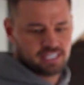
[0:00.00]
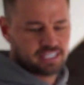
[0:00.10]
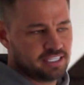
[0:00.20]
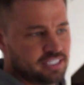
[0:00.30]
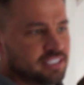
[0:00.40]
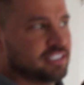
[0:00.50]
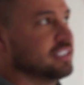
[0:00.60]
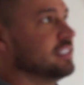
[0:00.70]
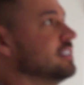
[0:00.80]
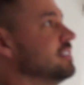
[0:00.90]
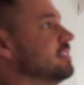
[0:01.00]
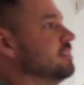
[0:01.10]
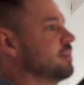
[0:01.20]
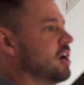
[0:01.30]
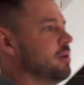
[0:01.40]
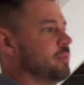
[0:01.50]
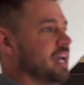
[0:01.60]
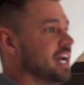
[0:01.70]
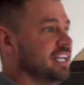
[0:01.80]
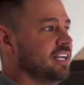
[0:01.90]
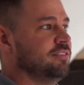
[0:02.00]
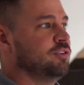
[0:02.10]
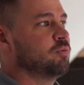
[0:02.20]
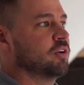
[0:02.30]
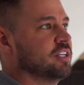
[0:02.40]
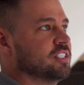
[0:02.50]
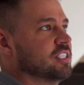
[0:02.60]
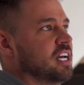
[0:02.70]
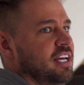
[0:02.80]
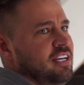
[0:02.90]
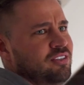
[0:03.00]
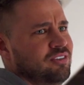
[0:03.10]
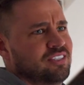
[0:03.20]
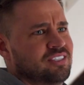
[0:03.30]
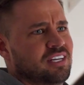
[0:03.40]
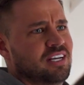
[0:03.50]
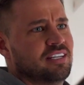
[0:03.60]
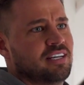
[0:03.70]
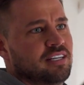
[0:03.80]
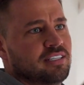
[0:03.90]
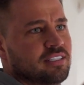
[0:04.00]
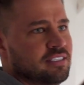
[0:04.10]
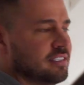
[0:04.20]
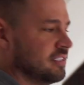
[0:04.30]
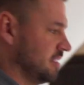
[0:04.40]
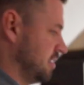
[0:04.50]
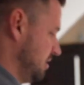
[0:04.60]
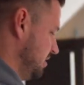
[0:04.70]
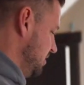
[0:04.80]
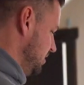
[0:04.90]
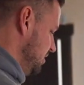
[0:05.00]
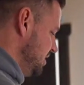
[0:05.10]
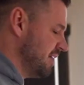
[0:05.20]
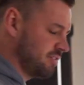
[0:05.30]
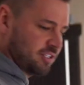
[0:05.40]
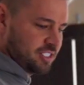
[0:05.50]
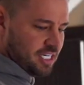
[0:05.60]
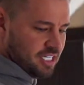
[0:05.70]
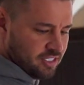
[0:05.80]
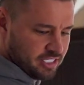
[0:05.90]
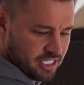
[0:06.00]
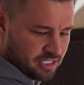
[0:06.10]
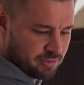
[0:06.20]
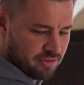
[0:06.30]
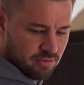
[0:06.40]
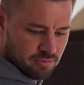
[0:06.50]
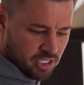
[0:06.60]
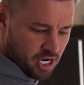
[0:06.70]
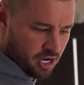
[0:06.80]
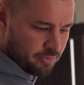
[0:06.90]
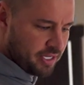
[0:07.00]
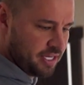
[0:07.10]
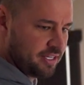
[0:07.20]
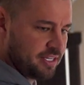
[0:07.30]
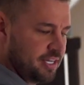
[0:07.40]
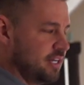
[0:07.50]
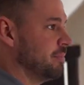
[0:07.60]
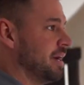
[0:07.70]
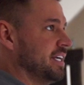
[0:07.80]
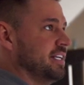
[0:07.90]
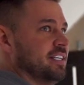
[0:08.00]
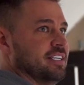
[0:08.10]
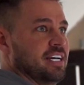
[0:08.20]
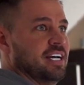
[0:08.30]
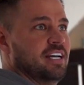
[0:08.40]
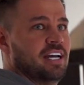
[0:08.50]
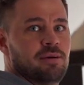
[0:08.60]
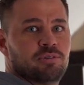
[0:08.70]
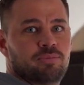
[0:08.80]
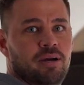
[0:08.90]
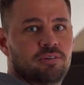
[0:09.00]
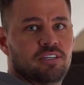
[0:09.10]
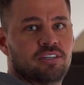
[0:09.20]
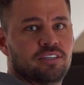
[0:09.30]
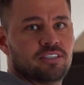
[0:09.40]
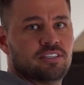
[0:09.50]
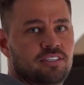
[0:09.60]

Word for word: it, carpet and then if you wanted to sell it, you could sell it then. Never gonna sell it like this, but if it was carpeted, painted and that, how much better would it look?